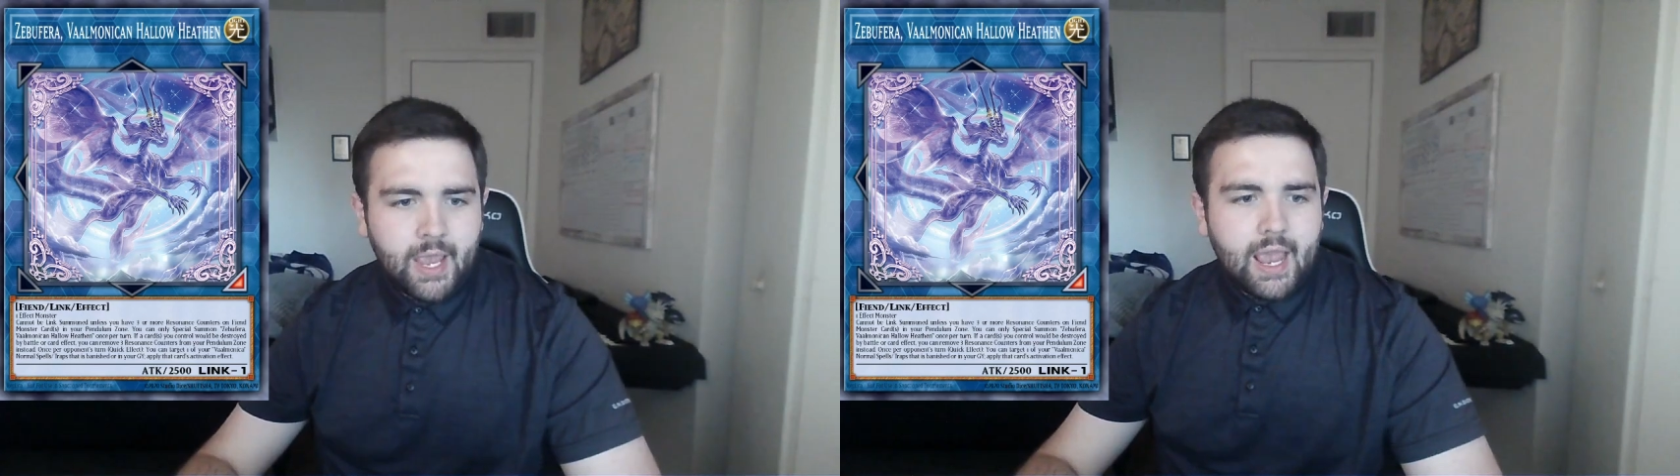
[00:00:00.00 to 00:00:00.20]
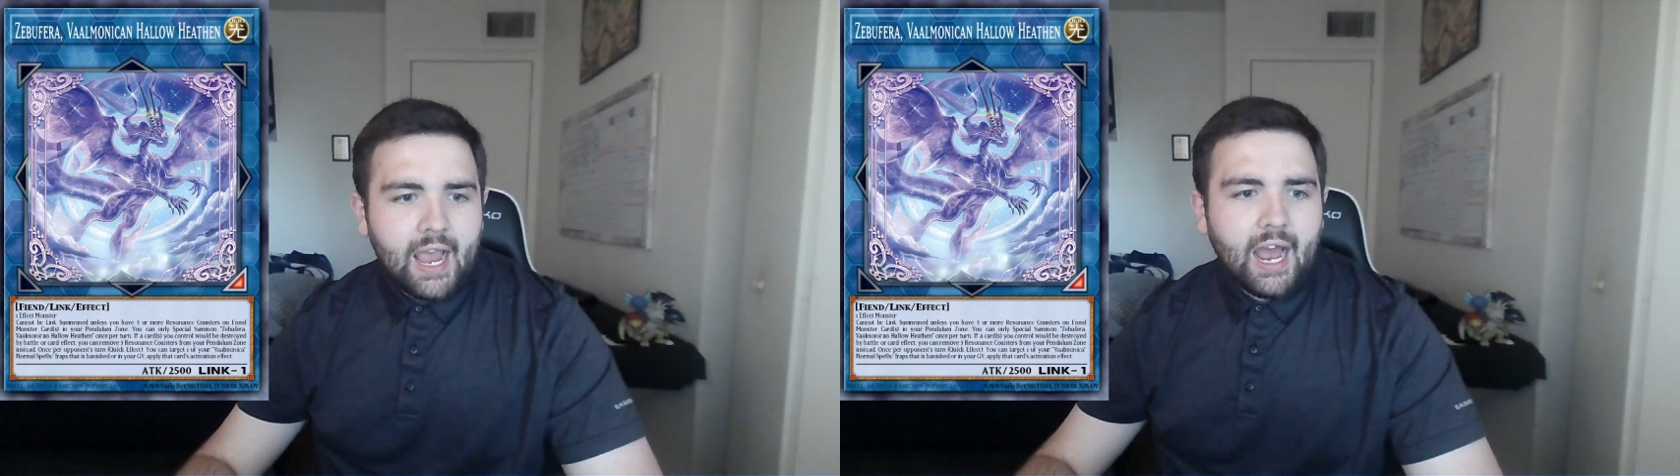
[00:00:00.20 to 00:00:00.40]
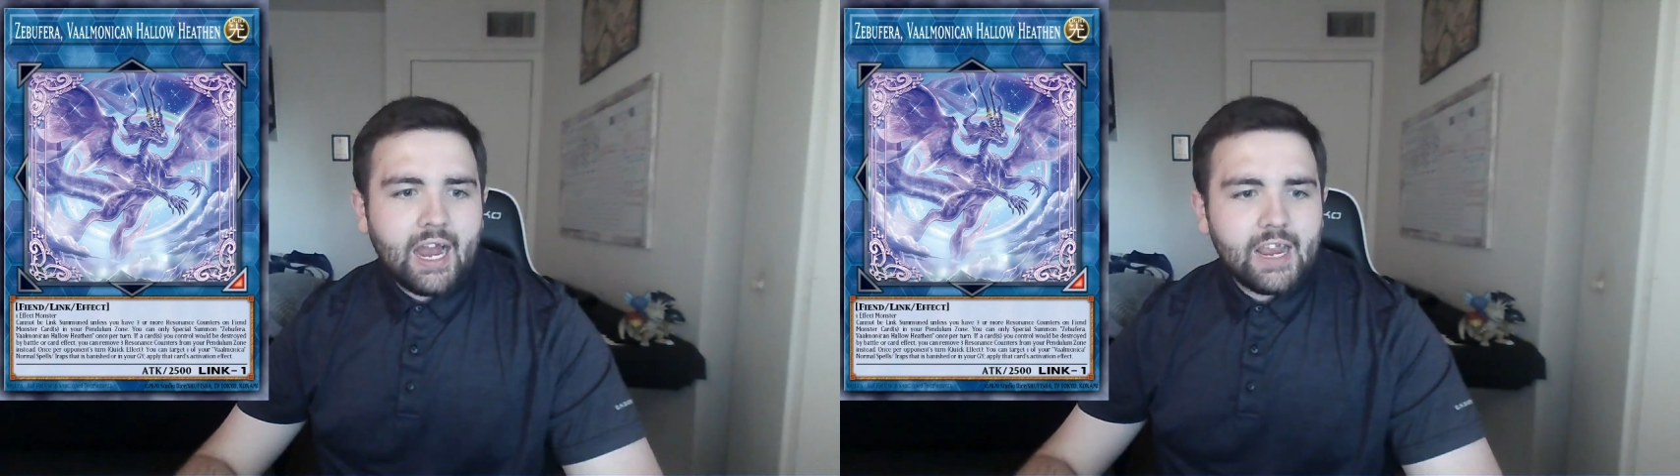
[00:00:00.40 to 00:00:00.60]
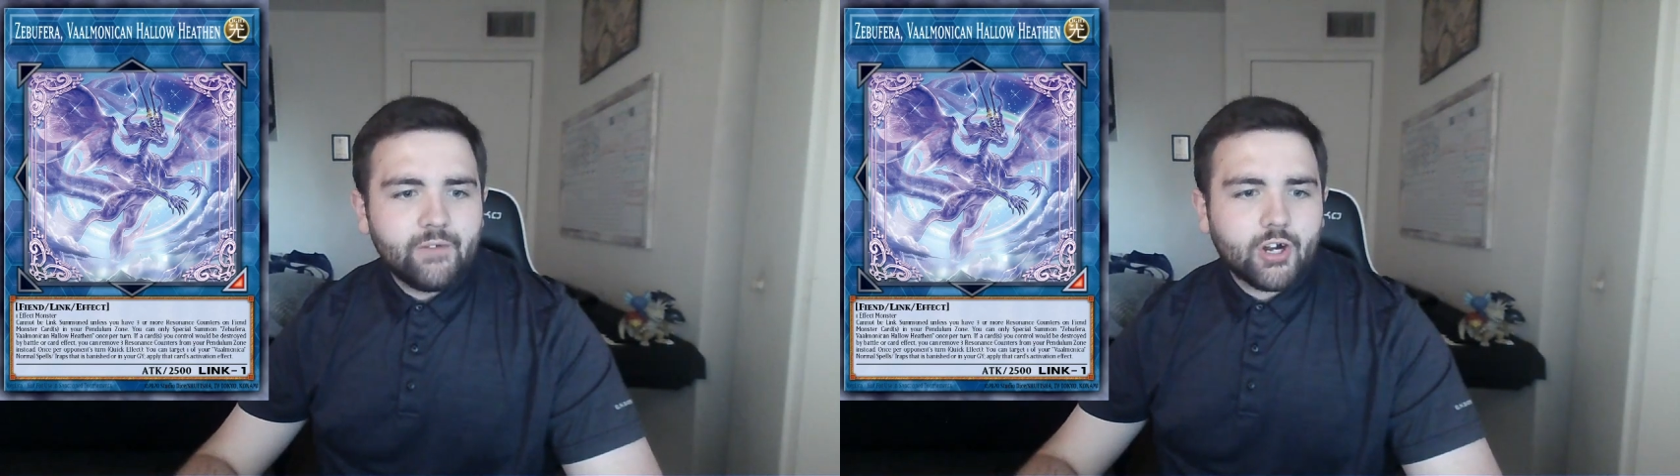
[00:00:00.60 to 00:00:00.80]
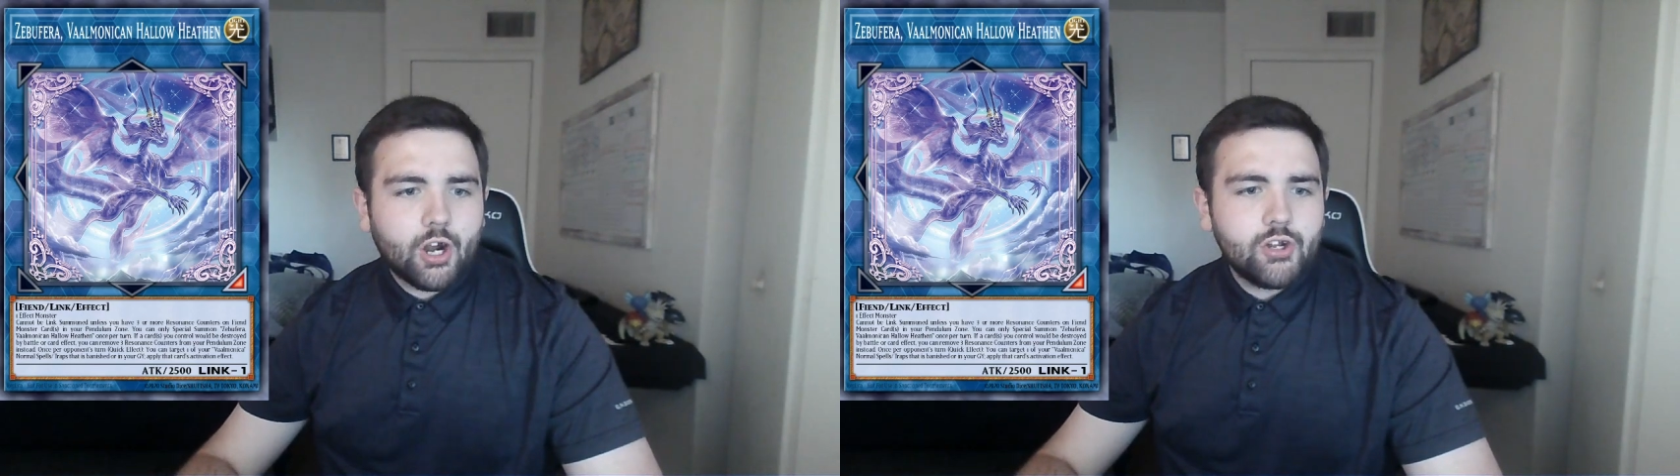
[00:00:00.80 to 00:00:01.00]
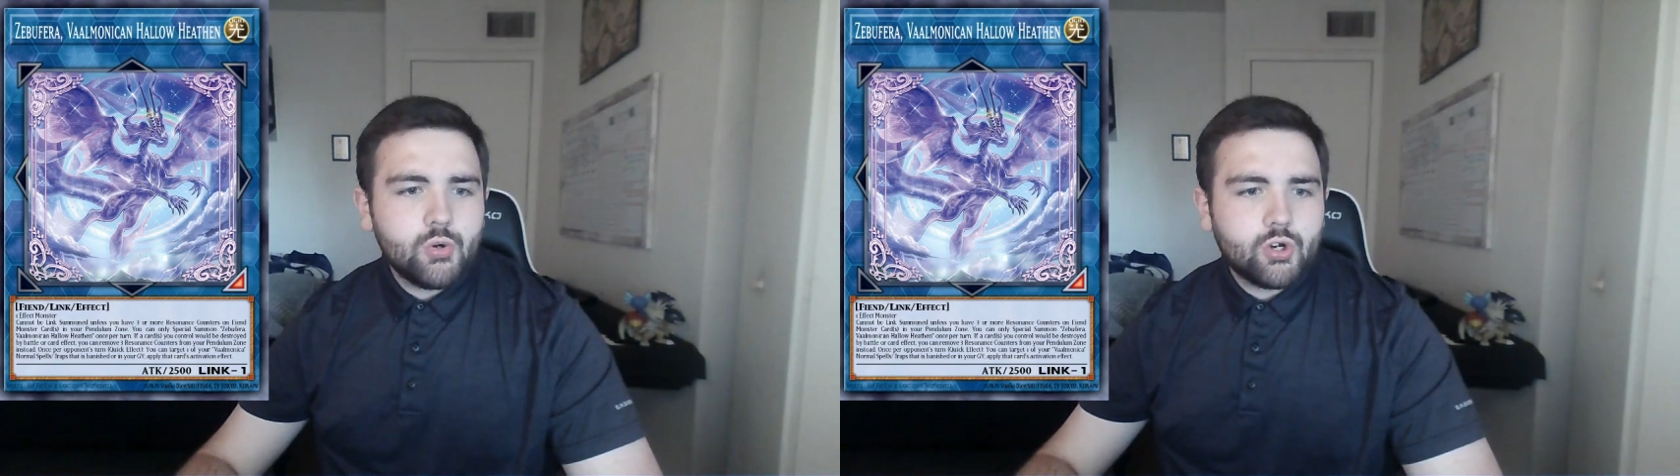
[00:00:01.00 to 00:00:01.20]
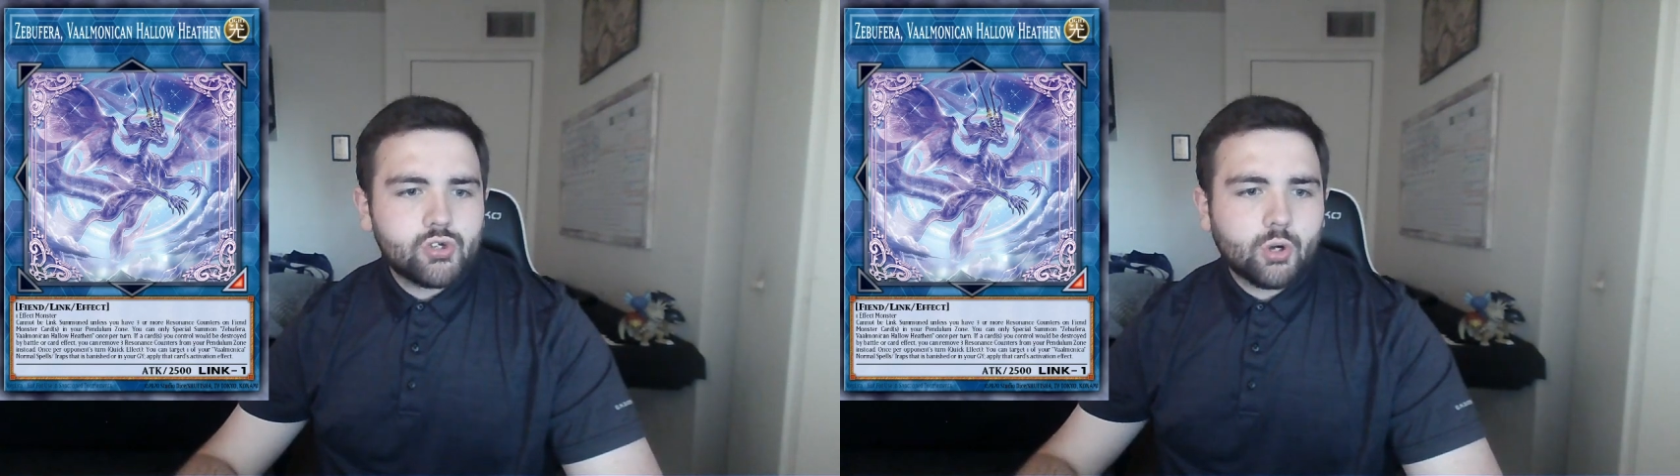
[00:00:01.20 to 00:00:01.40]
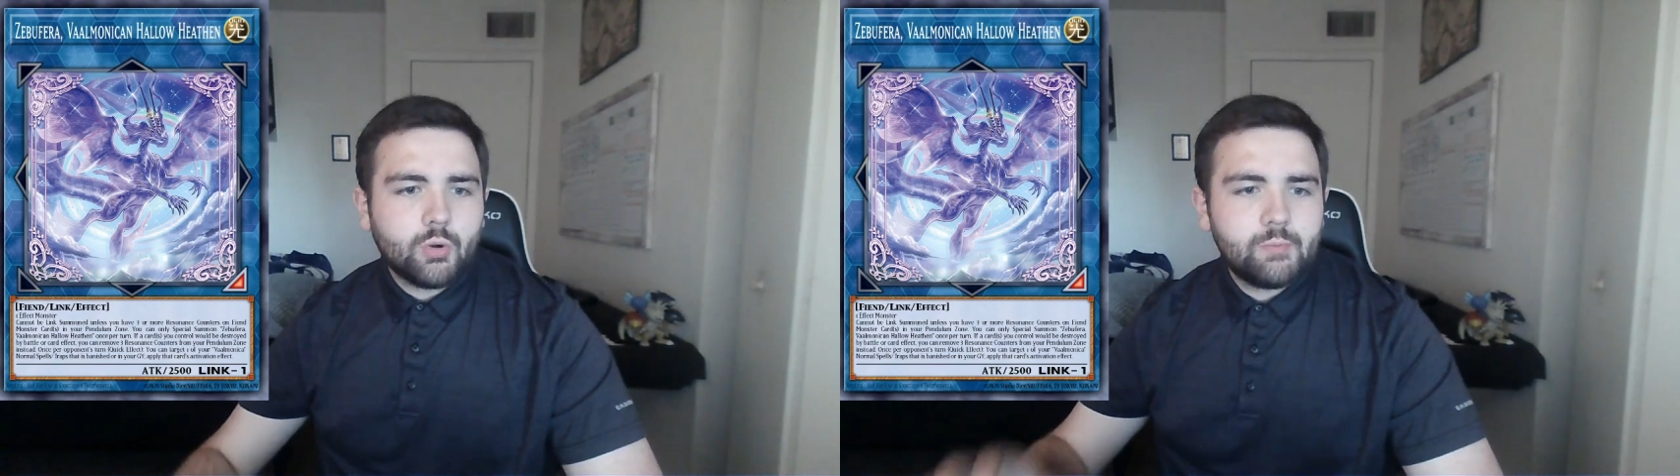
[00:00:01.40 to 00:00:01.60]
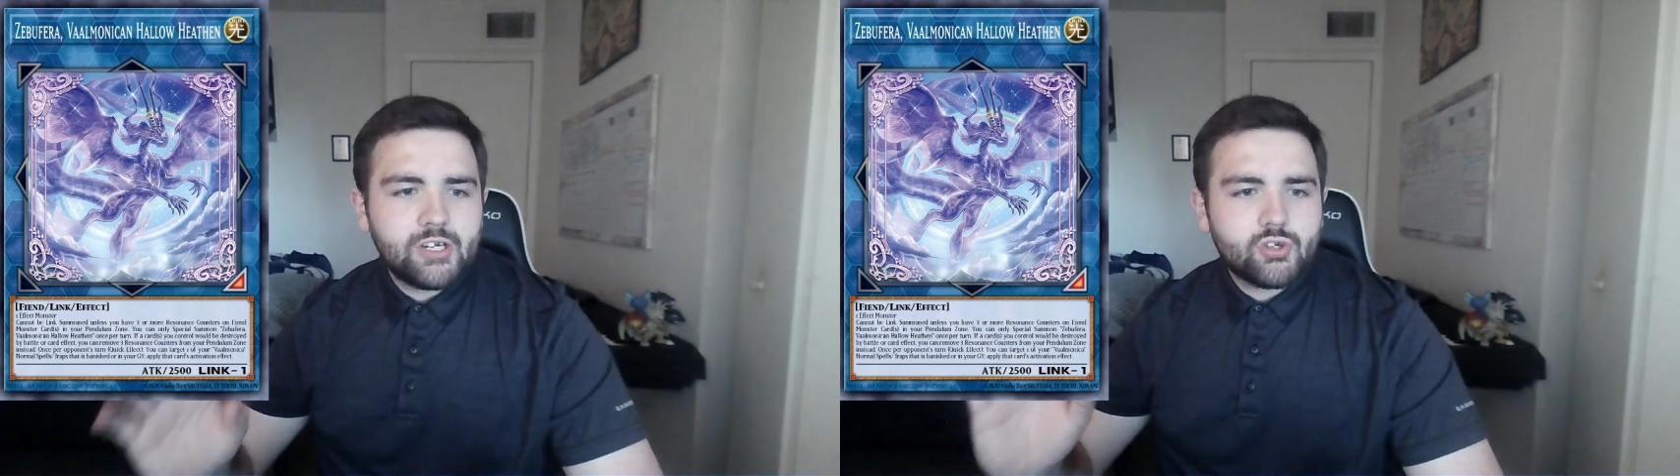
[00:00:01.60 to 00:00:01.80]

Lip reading: If a card you control would be